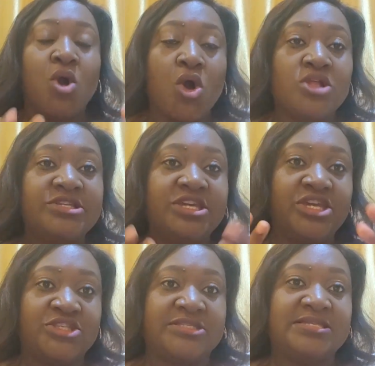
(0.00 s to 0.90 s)
all
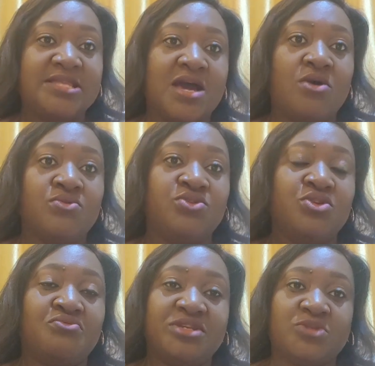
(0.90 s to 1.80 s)
is now
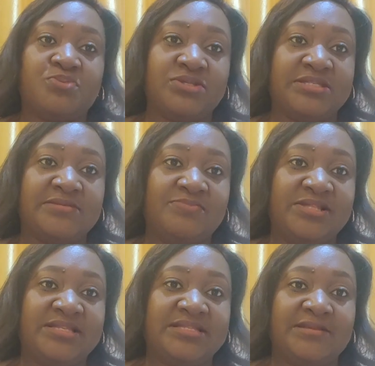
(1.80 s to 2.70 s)
your
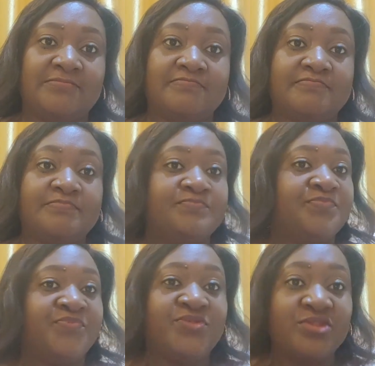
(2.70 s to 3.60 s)
responsibility.
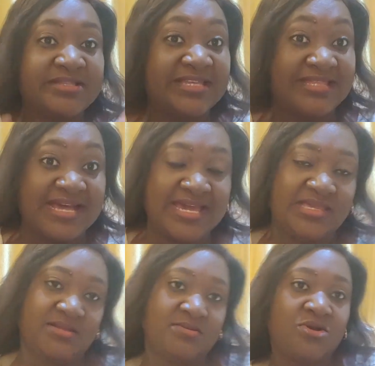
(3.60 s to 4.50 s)
Not a
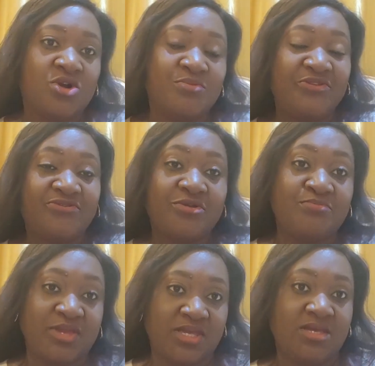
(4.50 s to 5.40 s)
dime coming
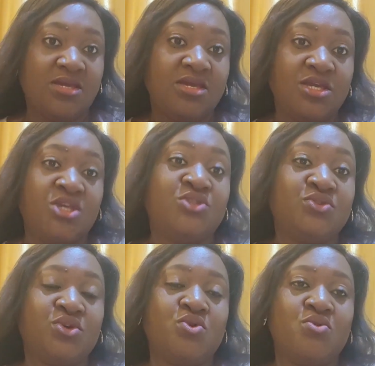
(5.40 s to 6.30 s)
from me
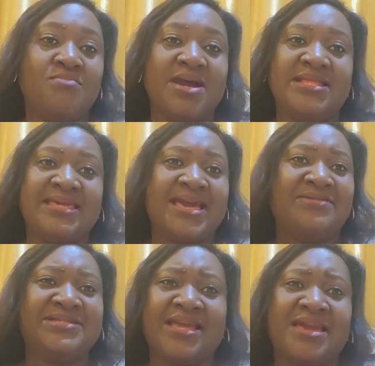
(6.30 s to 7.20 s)
into the home. And the
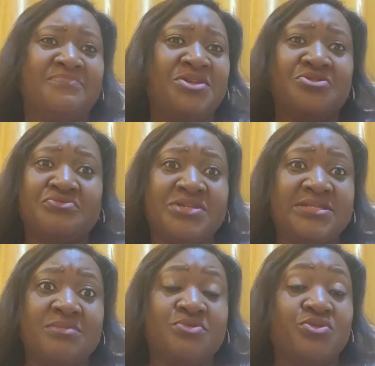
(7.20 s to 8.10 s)
guy was like, "You're being
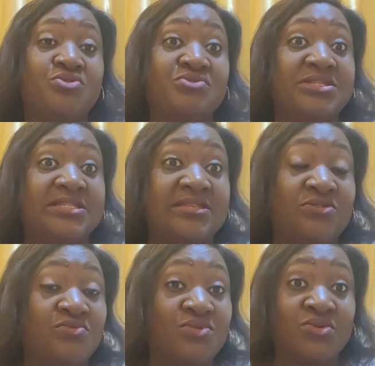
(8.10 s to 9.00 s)
unreasonable.
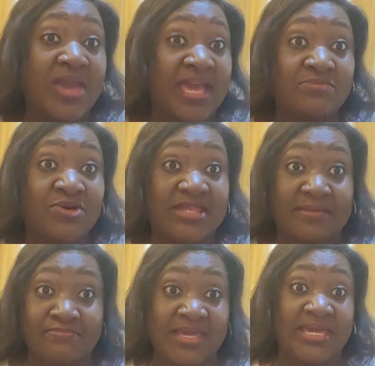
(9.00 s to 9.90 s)
You earn more
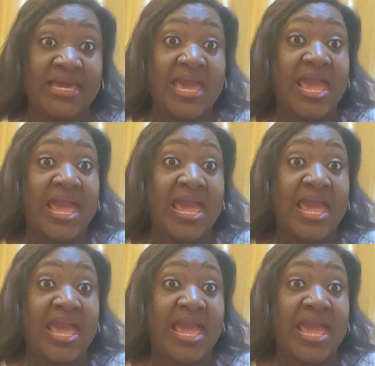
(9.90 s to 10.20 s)
than me,